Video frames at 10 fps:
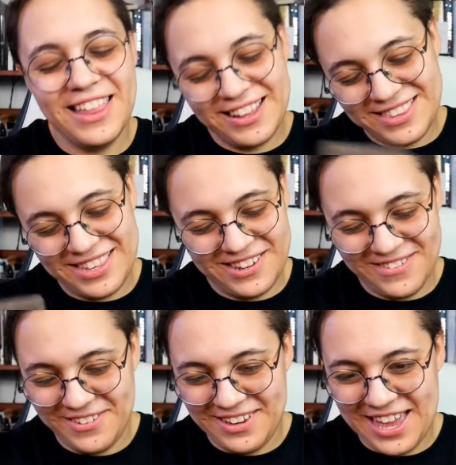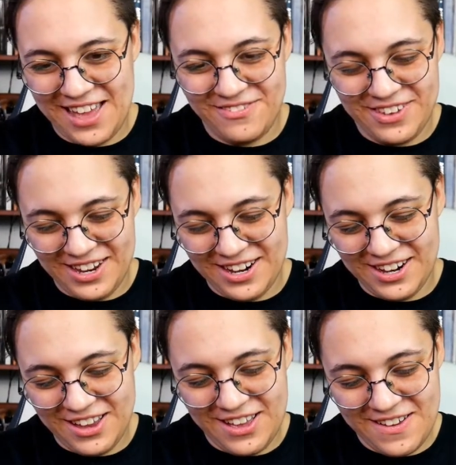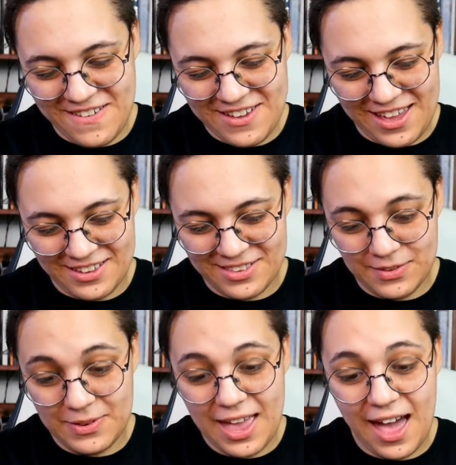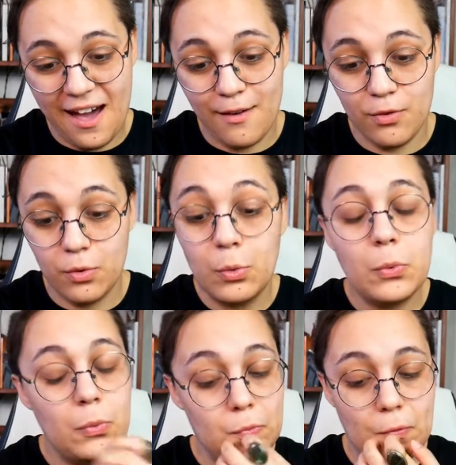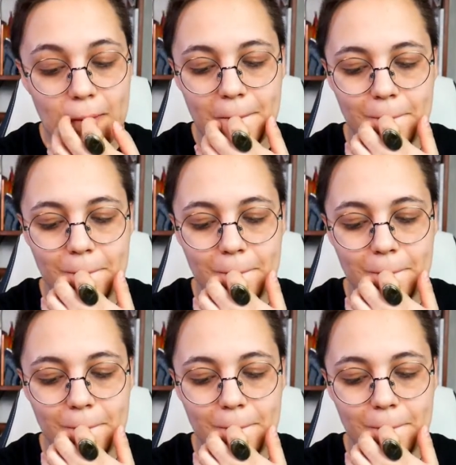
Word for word: Let's see what we have here. Okay, so we have, ooh,